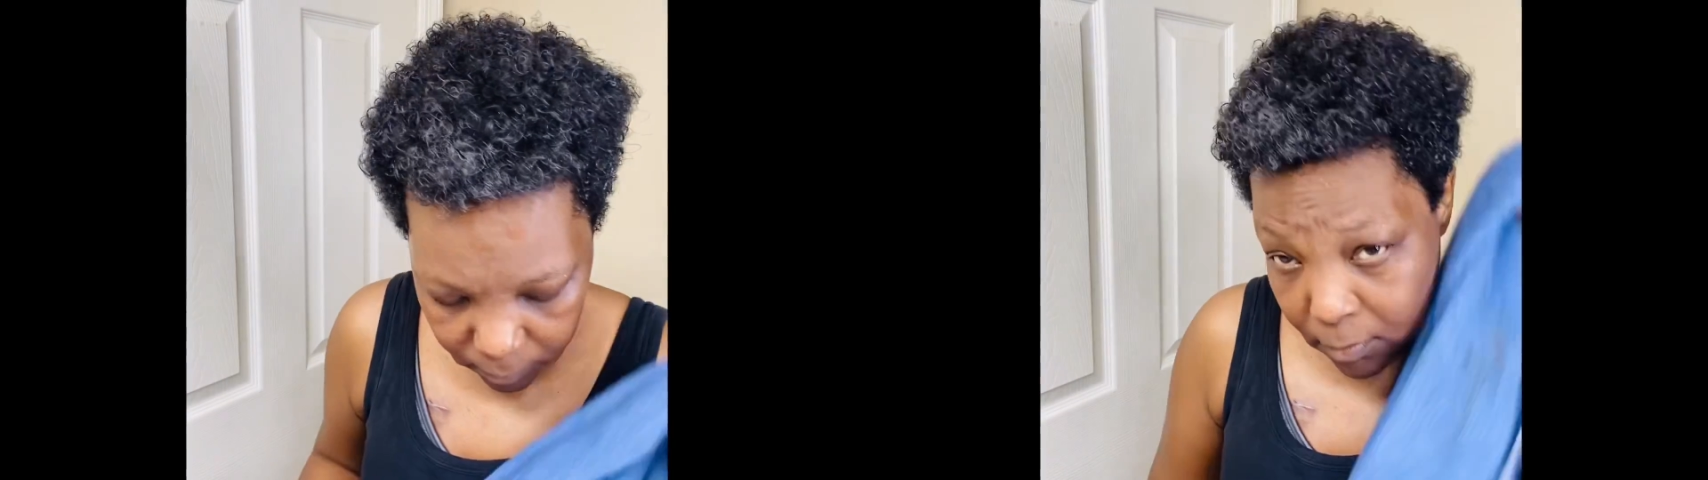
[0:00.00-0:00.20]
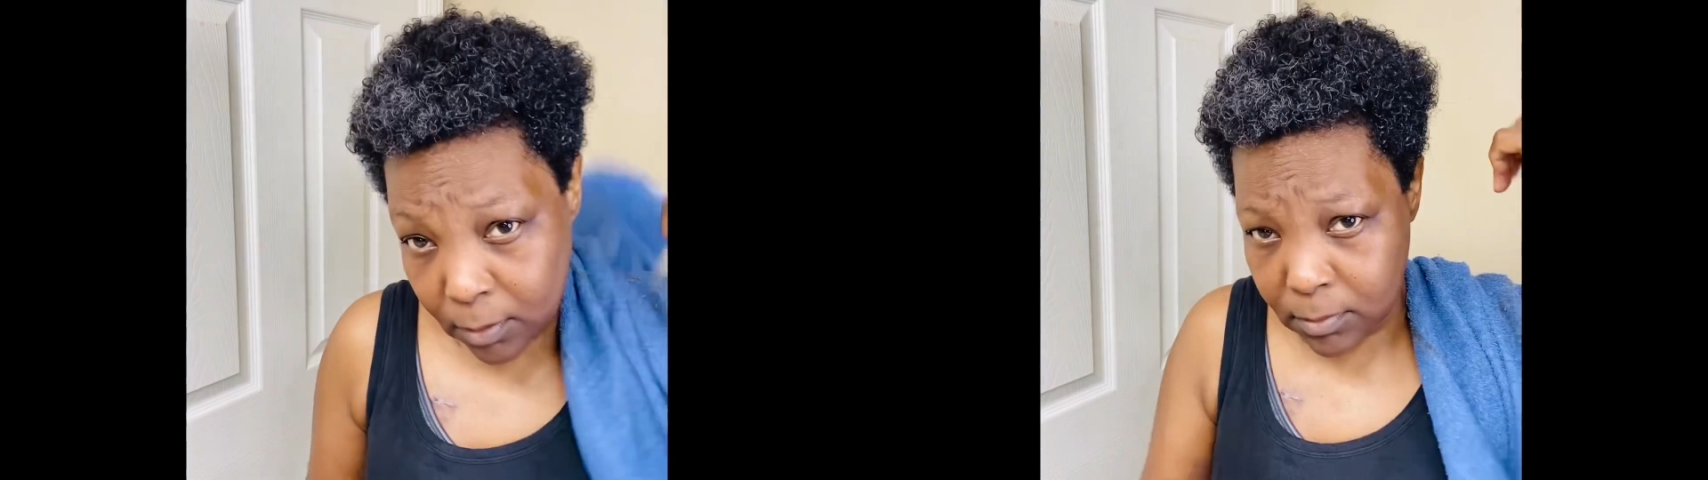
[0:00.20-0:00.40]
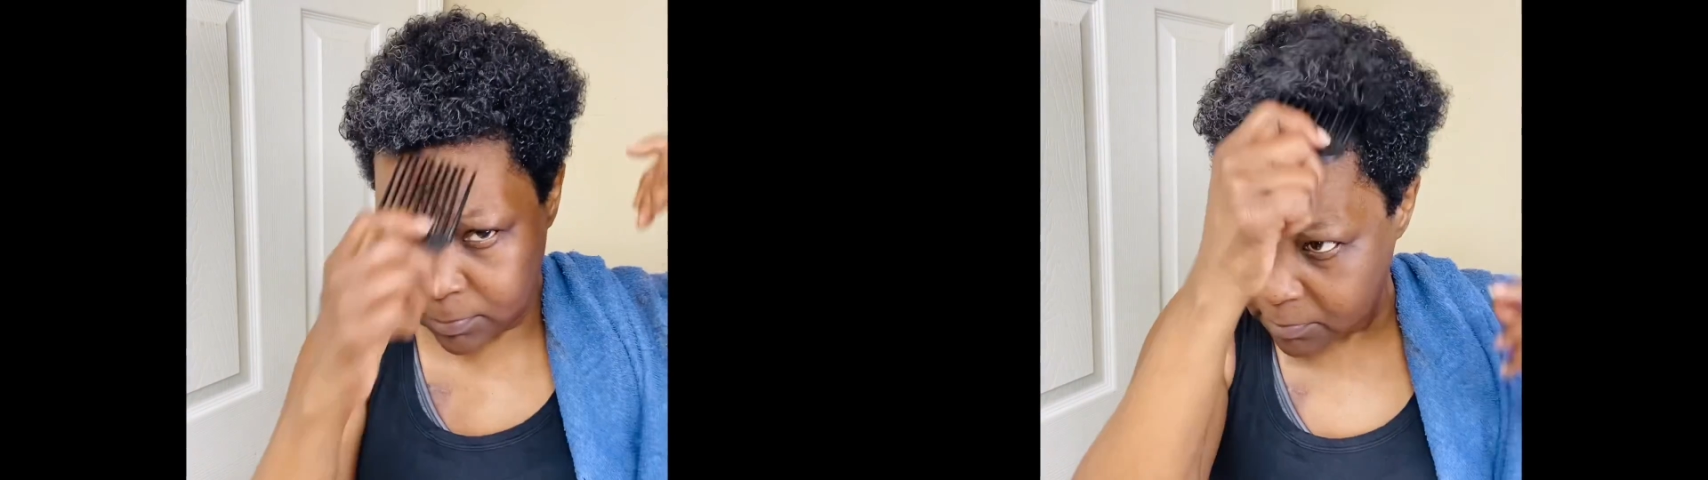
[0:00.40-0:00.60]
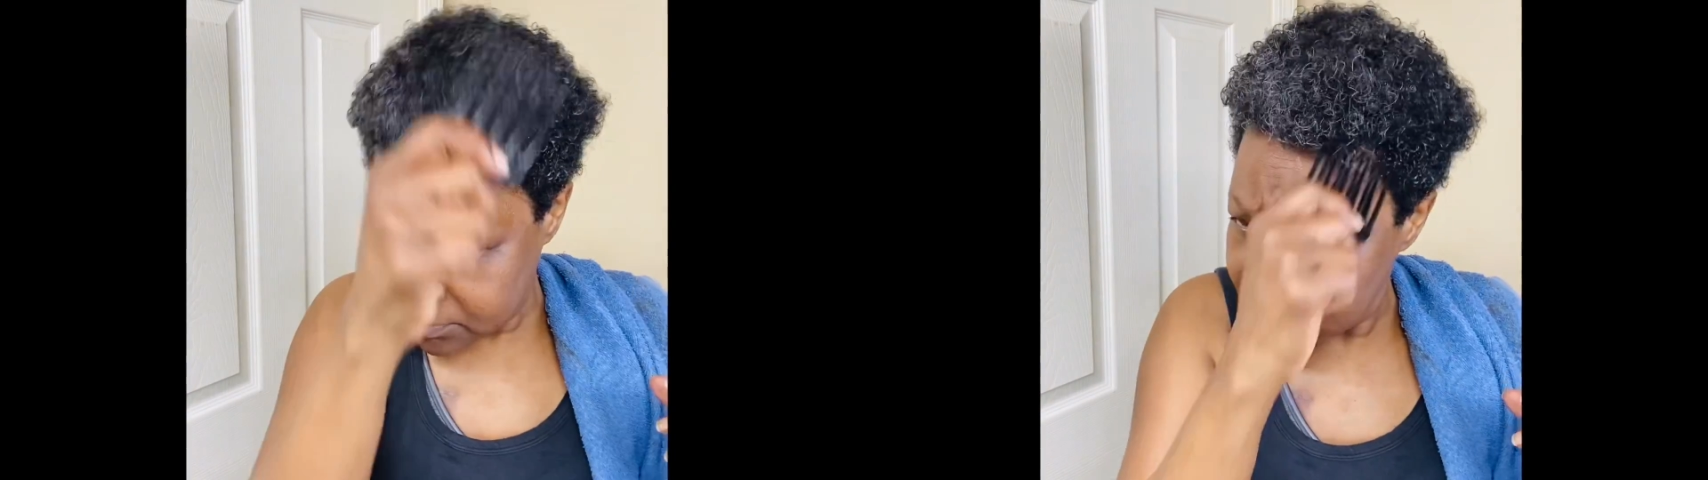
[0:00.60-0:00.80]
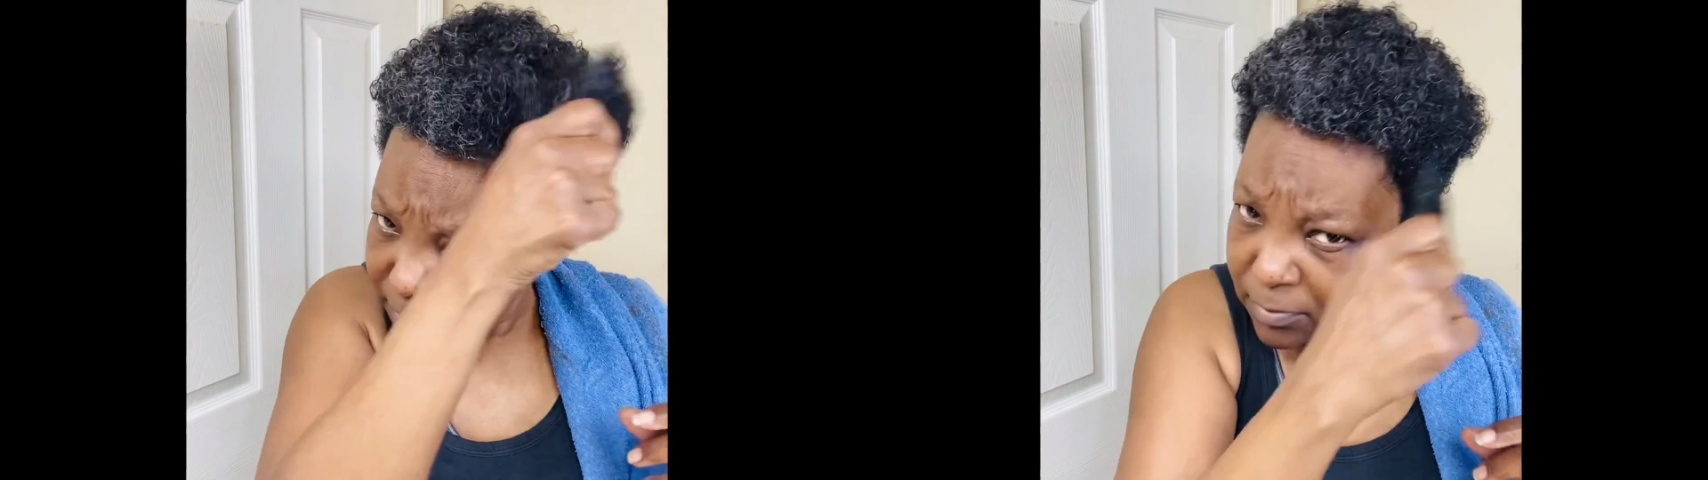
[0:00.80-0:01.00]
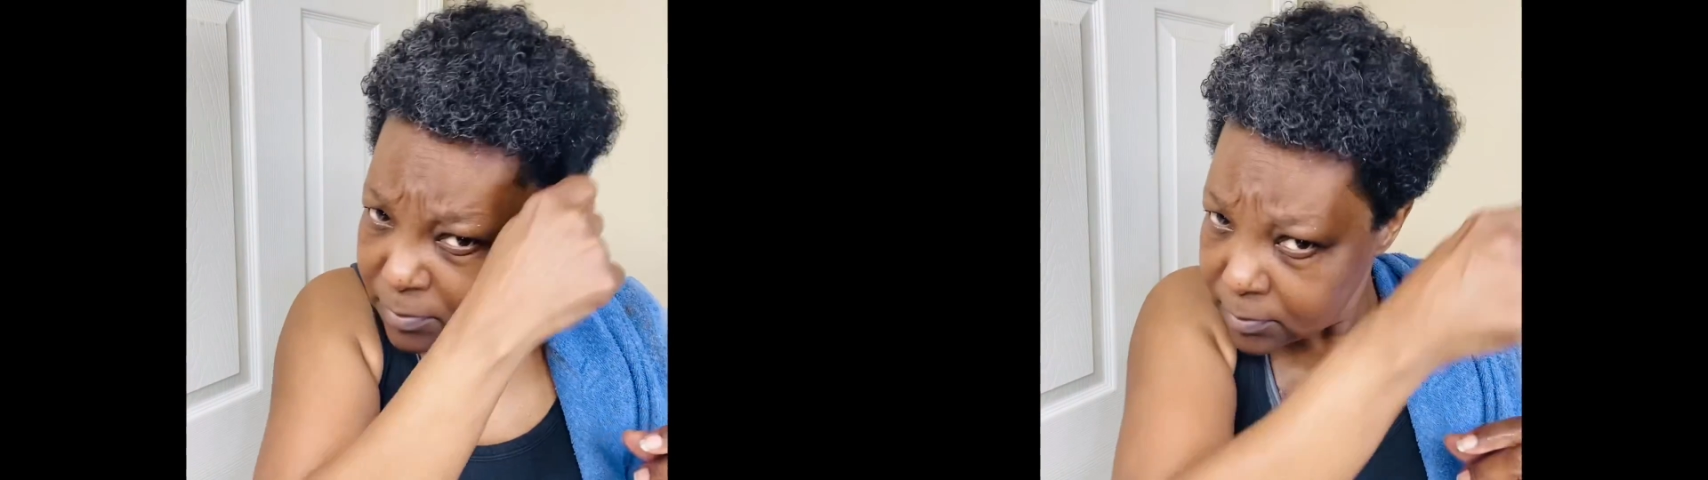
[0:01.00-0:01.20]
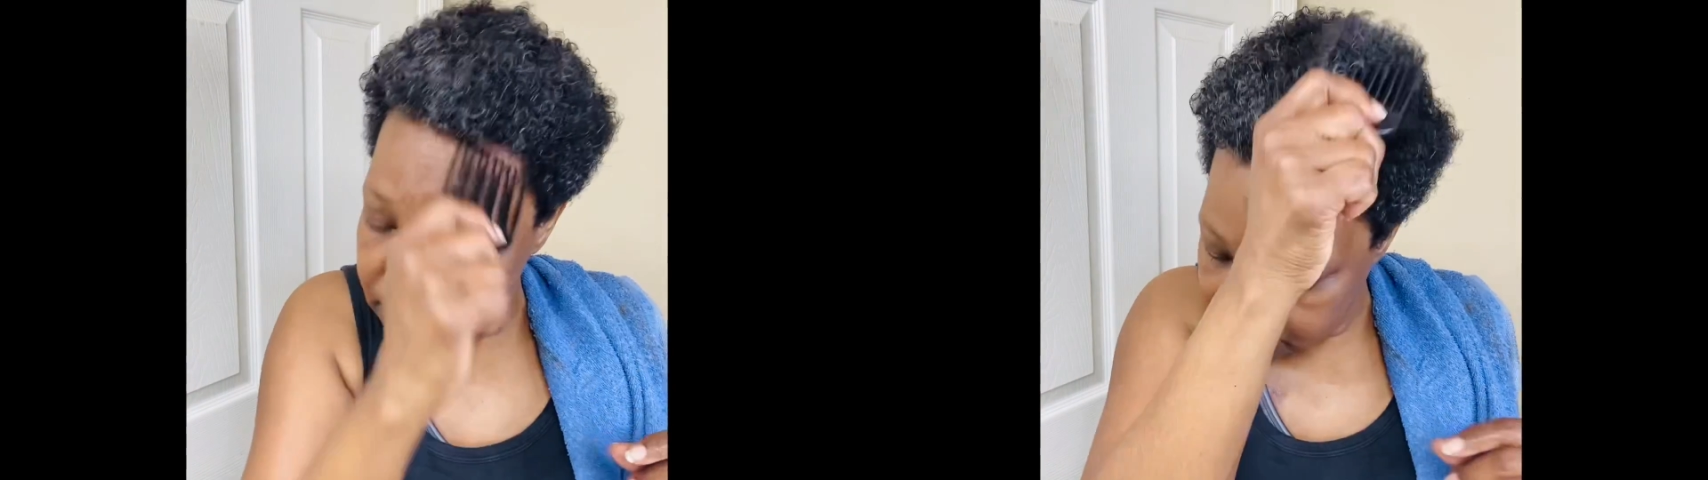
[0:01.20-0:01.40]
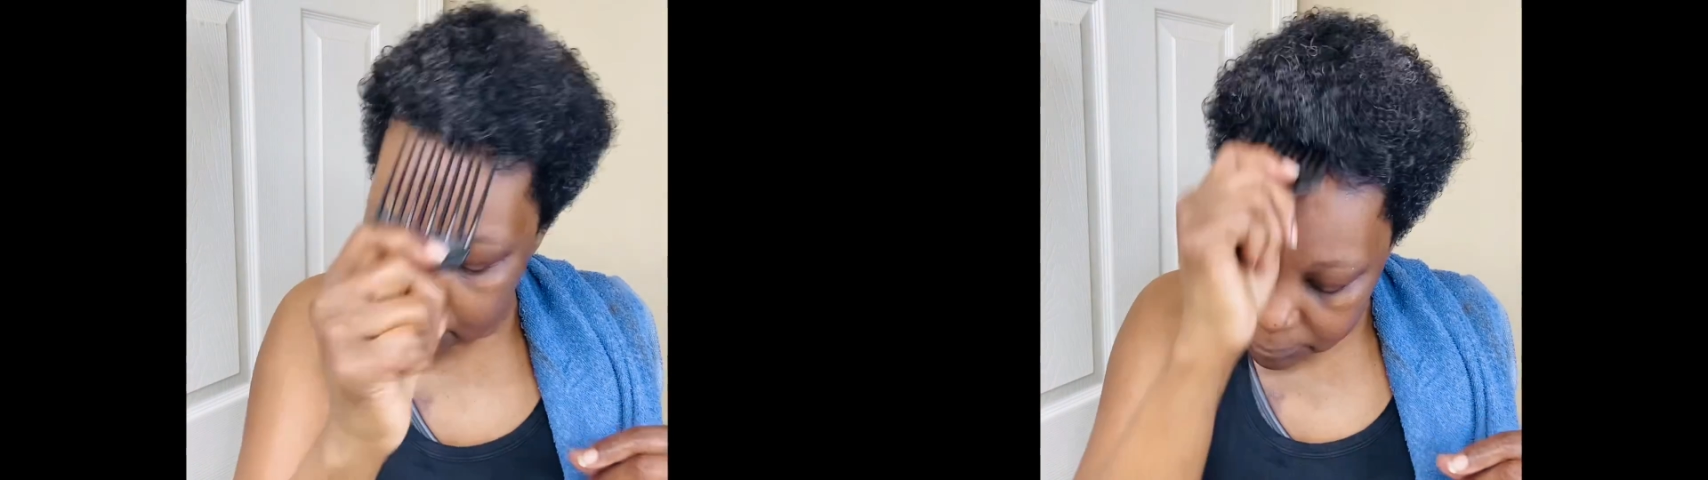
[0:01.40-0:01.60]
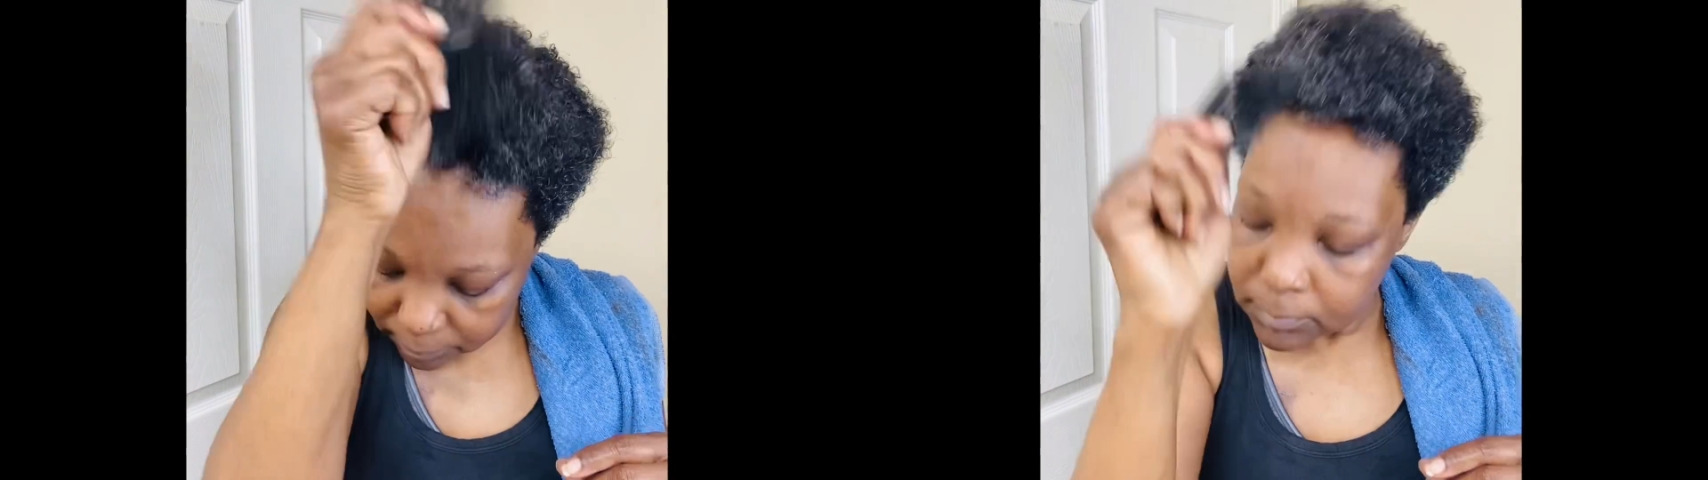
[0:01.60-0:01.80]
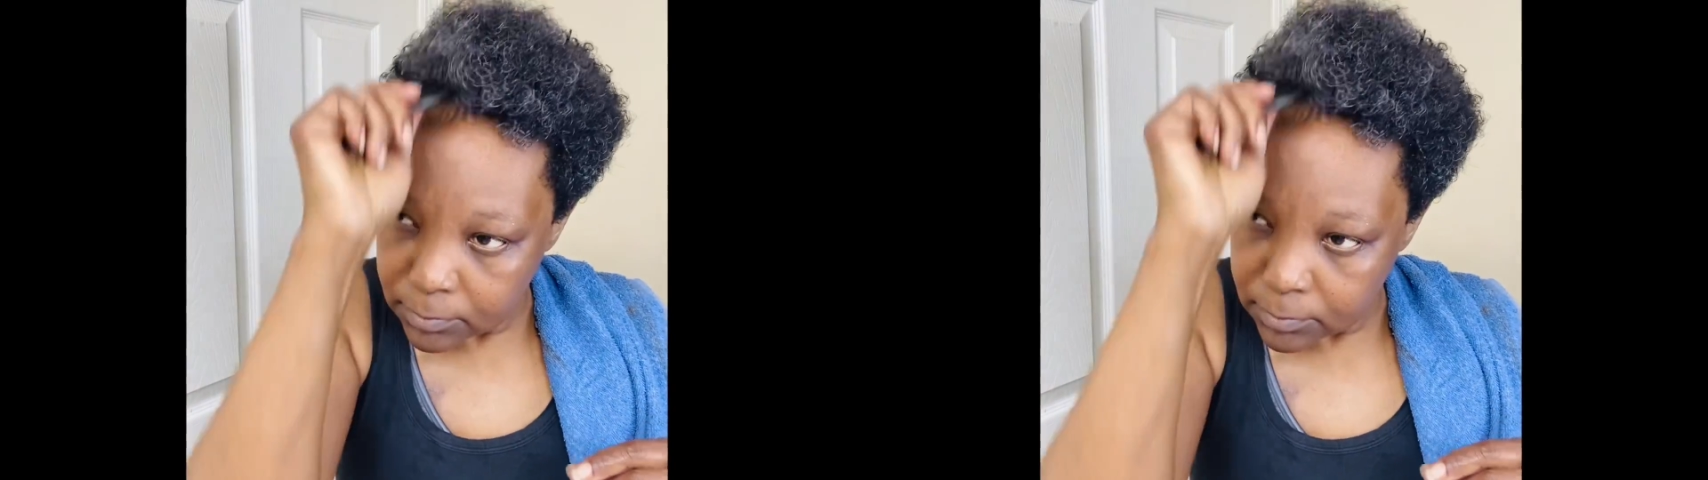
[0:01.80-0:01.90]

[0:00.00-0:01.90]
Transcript: picked out. So you want to